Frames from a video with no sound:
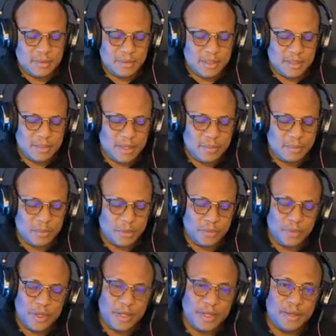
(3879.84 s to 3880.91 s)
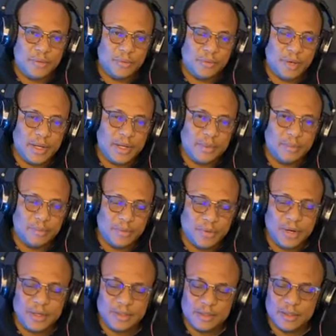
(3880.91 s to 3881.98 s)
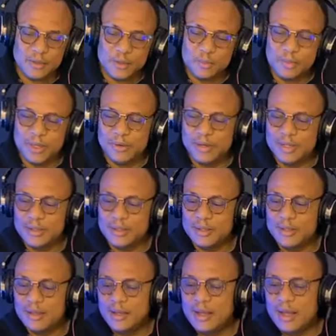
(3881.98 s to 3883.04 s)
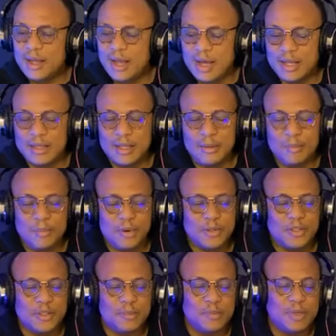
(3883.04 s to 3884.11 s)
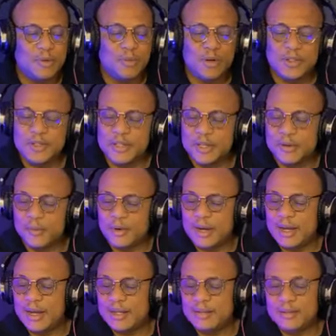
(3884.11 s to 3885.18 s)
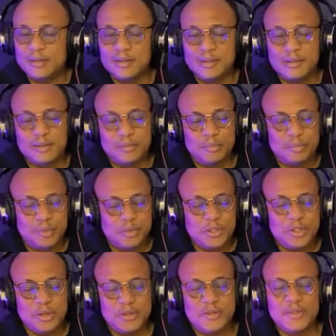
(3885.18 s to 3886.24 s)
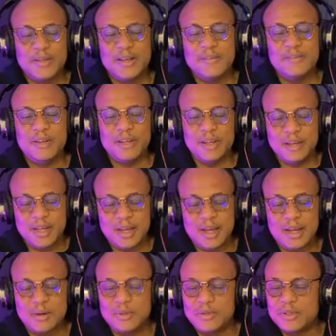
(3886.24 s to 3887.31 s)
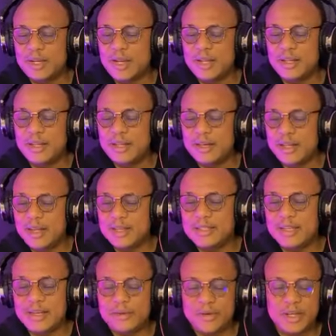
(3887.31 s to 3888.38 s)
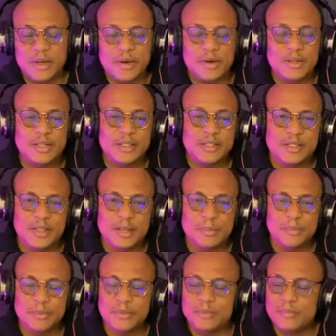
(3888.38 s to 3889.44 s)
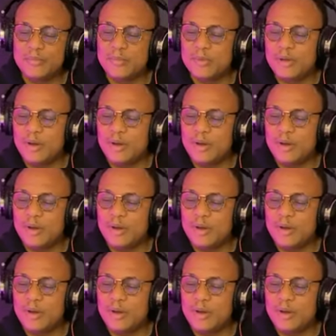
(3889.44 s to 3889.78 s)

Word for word: Uh, take time to really, really pray in the Spirit, and then possibly once in a while, put yourself in the house and then get a recording tape